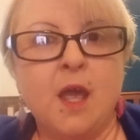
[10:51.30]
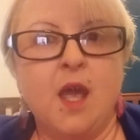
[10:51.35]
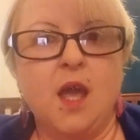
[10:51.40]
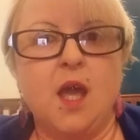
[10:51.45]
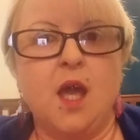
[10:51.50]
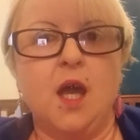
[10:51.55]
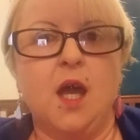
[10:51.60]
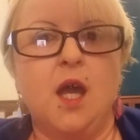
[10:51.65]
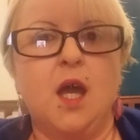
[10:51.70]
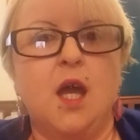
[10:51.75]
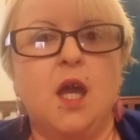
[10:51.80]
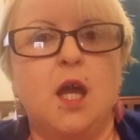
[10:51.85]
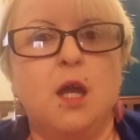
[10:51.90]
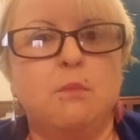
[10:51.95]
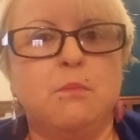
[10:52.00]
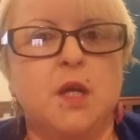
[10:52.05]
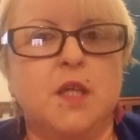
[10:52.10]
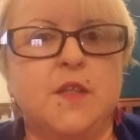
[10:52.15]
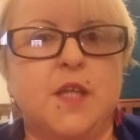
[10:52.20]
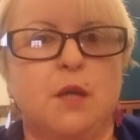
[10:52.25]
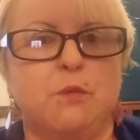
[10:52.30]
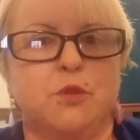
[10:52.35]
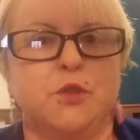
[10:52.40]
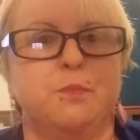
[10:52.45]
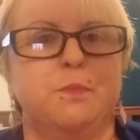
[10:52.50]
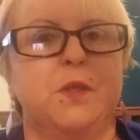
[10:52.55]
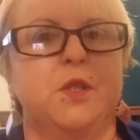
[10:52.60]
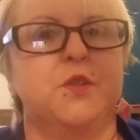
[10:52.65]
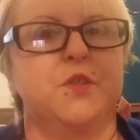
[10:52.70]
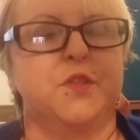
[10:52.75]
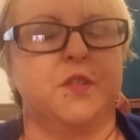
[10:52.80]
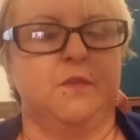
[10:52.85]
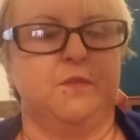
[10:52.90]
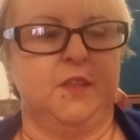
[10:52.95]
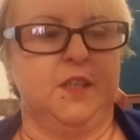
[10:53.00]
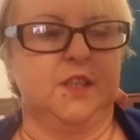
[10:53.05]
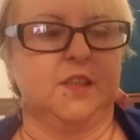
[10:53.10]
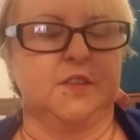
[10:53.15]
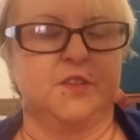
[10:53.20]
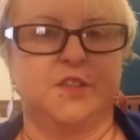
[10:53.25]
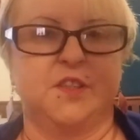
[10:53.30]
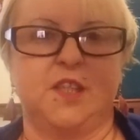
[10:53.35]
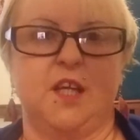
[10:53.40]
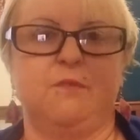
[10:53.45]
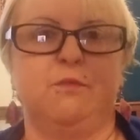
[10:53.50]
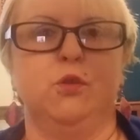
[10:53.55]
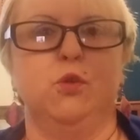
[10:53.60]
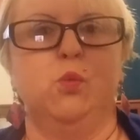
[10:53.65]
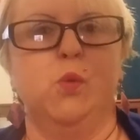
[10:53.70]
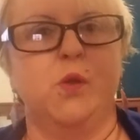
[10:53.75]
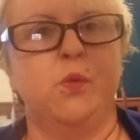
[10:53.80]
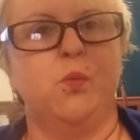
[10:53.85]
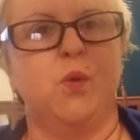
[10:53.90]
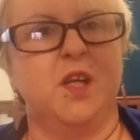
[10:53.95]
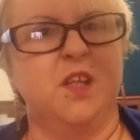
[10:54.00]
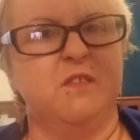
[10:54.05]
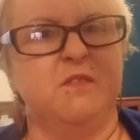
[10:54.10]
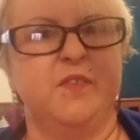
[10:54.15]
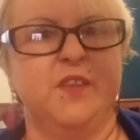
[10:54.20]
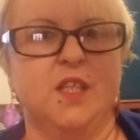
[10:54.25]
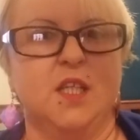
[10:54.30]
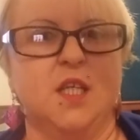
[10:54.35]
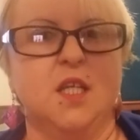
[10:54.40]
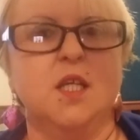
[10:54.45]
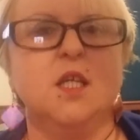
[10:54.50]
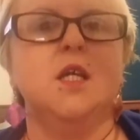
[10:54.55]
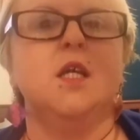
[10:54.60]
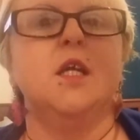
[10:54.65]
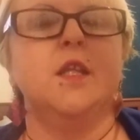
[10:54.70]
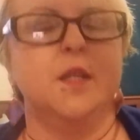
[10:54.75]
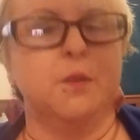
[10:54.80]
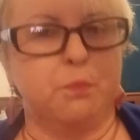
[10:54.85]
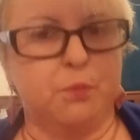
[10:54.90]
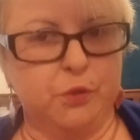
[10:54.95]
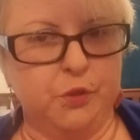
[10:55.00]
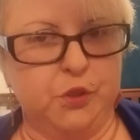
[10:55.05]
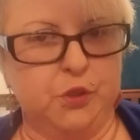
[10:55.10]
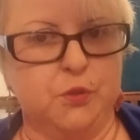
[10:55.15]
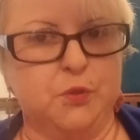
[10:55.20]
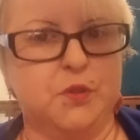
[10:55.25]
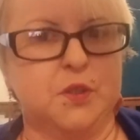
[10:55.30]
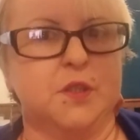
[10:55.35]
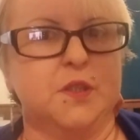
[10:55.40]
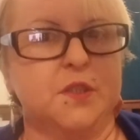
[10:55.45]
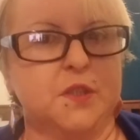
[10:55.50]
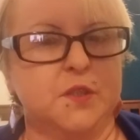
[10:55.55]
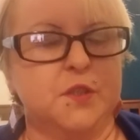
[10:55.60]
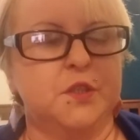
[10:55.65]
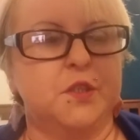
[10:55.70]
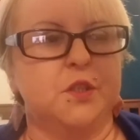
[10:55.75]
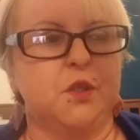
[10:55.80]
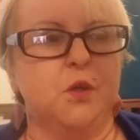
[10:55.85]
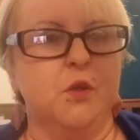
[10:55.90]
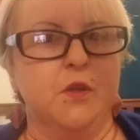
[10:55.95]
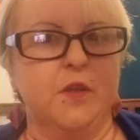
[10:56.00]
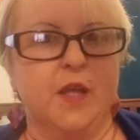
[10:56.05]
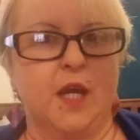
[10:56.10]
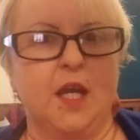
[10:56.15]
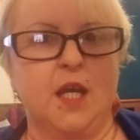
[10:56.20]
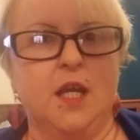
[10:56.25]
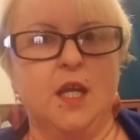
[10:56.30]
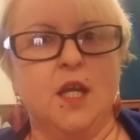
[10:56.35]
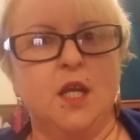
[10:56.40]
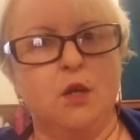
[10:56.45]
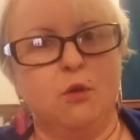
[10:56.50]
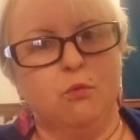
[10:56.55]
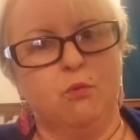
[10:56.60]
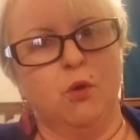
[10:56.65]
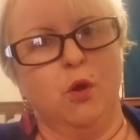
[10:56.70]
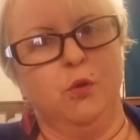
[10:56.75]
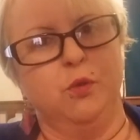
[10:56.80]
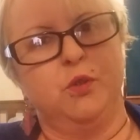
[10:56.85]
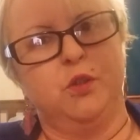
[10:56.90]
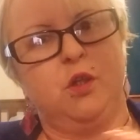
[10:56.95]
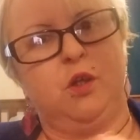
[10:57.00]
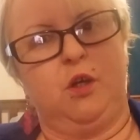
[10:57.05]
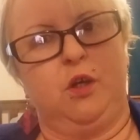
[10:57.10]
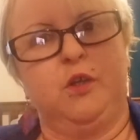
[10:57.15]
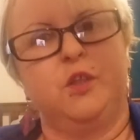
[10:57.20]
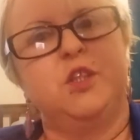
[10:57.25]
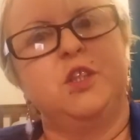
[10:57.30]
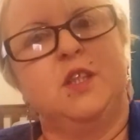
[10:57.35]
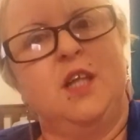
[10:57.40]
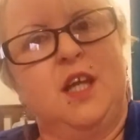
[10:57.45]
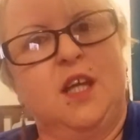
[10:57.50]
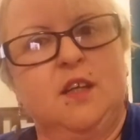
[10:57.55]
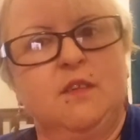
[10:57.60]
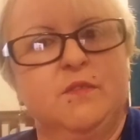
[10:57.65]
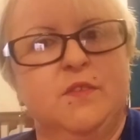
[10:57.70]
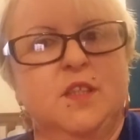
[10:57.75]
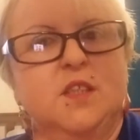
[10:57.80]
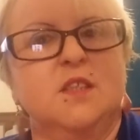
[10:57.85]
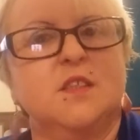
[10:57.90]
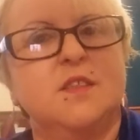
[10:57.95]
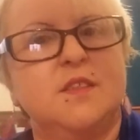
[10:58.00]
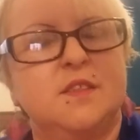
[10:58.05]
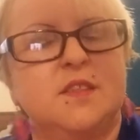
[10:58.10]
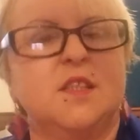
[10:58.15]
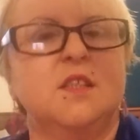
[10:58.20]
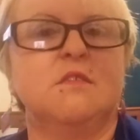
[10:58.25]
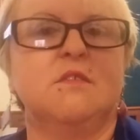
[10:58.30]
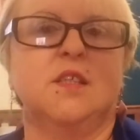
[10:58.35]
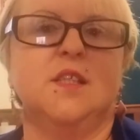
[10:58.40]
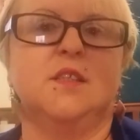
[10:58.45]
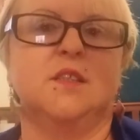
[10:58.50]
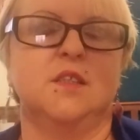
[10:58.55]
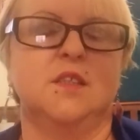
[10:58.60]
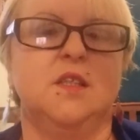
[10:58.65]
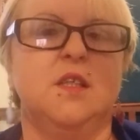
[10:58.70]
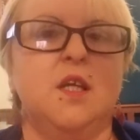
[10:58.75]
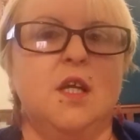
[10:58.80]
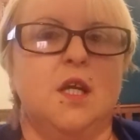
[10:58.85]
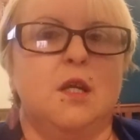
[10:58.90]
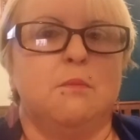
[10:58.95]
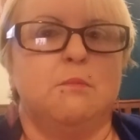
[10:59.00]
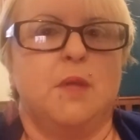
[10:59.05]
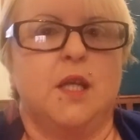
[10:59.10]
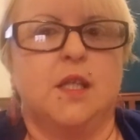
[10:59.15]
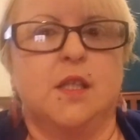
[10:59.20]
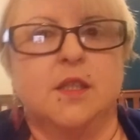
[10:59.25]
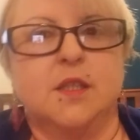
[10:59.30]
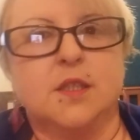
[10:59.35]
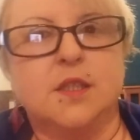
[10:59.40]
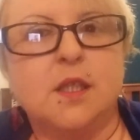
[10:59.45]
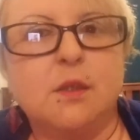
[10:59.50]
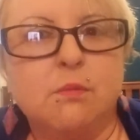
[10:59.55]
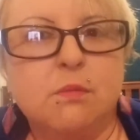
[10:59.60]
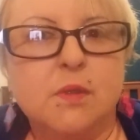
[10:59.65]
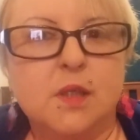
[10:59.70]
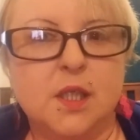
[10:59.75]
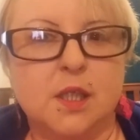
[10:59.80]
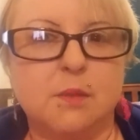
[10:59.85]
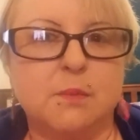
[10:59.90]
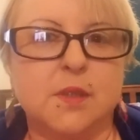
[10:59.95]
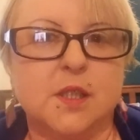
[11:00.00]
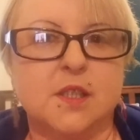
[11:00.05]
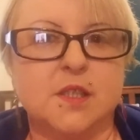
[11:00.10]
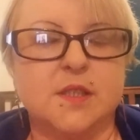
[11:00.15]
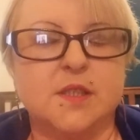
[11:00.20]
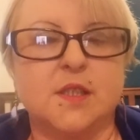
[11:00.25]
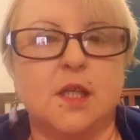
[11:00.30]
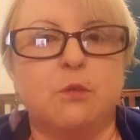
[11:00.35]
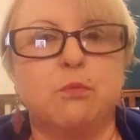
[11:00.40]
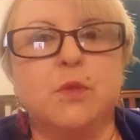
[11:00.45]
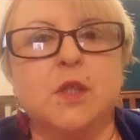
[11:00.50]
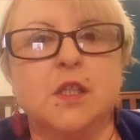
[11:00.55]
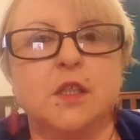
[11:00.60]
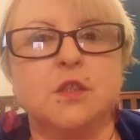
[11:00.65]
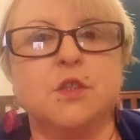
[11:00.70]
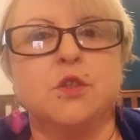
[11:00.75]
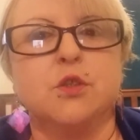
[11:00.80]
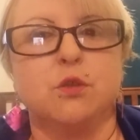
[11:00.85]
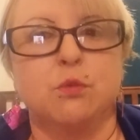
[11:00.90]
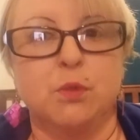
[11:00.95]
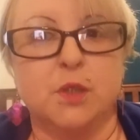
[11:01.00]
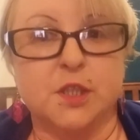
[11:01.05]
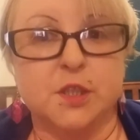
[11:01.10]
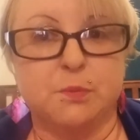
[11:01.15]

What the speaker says: that was because of a little scuffle with one of the producers, and so they wrote Hotch out of the series and made it that him and his son went into witness